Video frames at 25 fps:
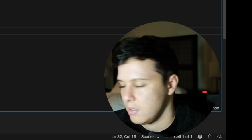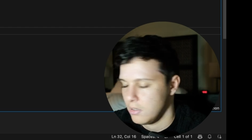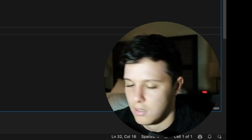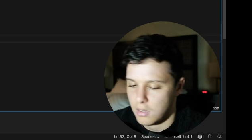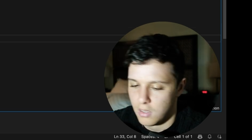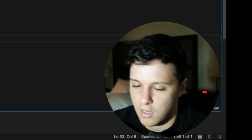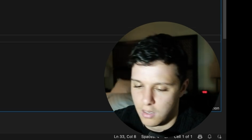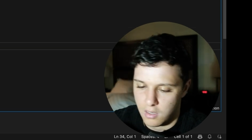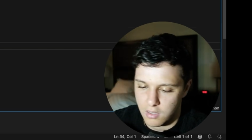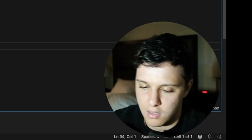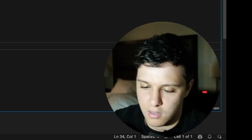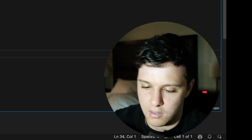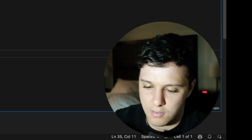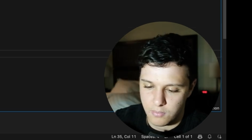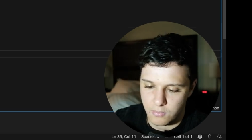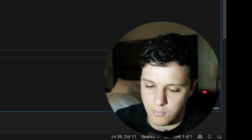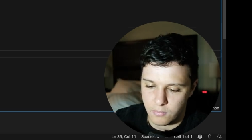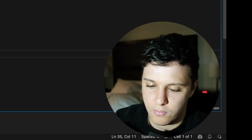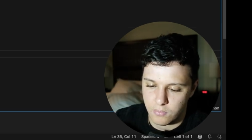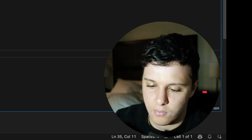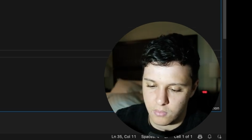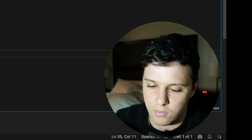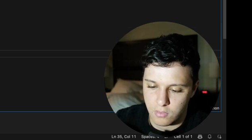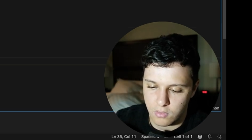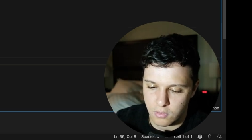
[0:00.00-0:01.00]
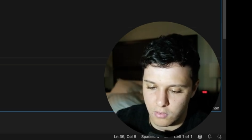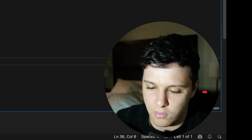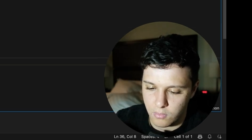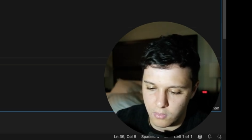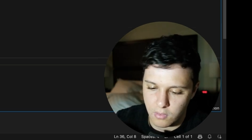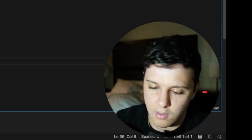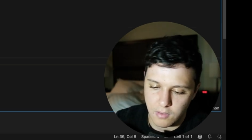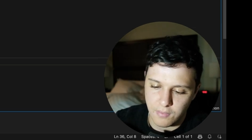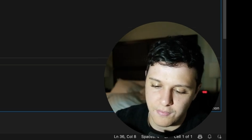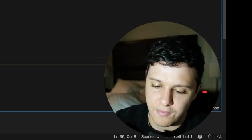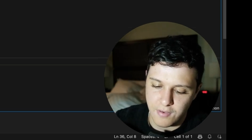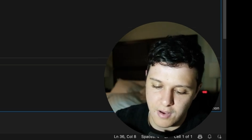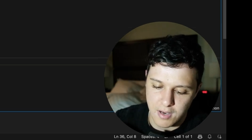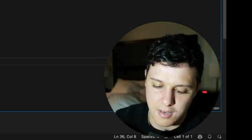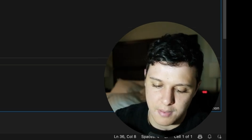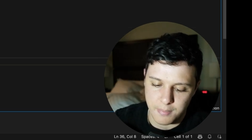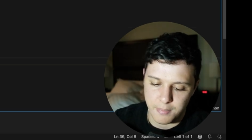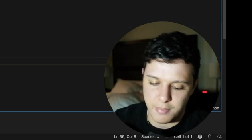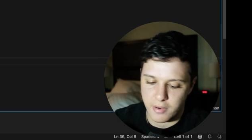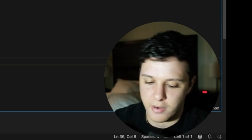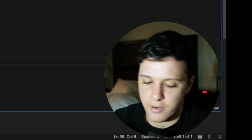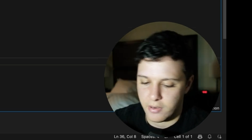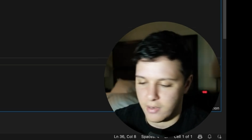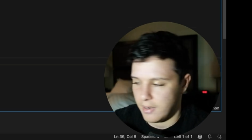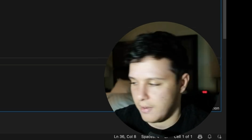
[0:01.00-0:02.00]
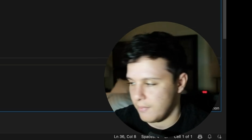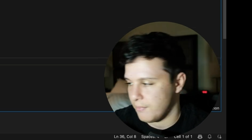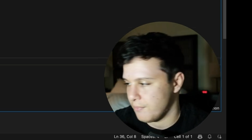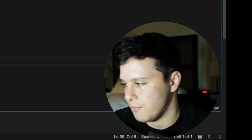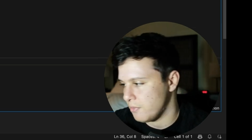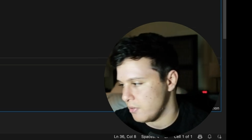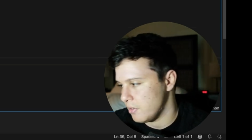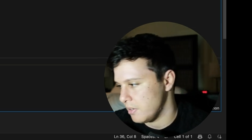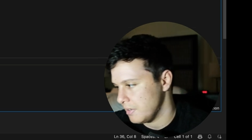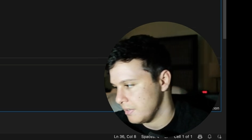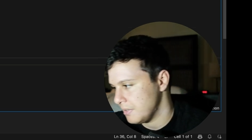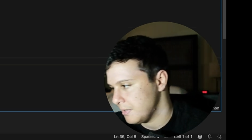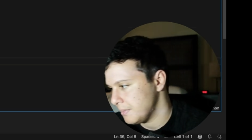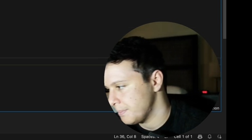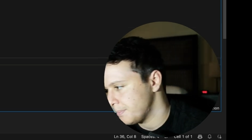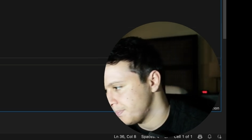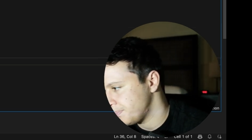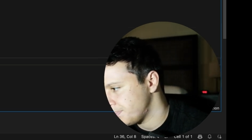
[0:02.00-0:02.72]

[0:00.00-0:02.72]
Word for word: uh, you know you can find a better name for it.